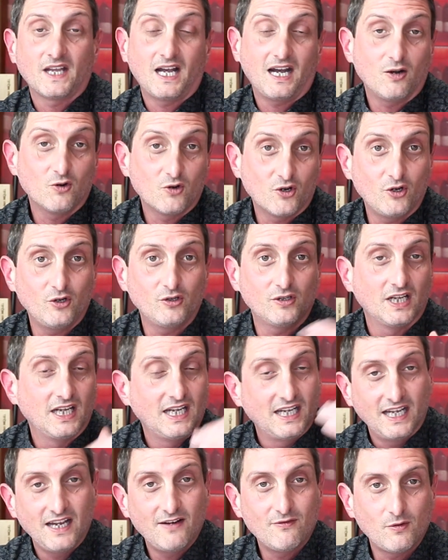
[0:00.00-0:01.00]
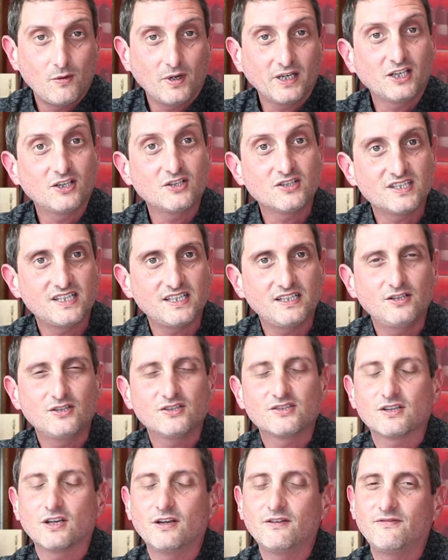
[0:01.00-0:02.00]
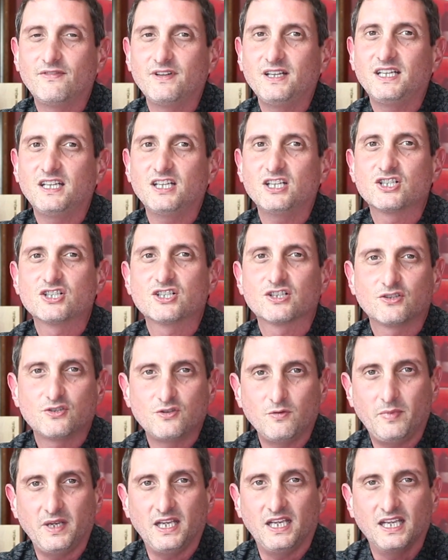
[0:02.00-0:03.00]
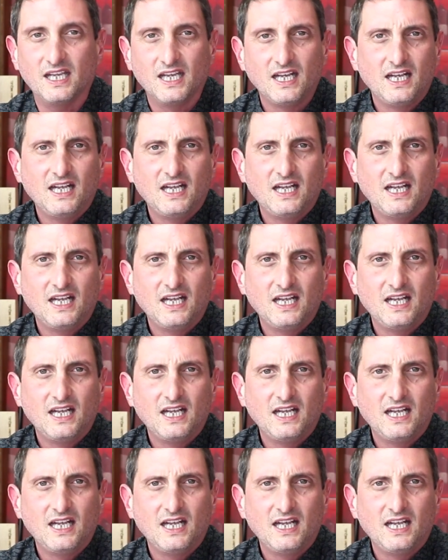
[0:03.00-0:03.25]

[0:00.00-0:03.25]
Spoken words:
how good everyone considers a vintage to be.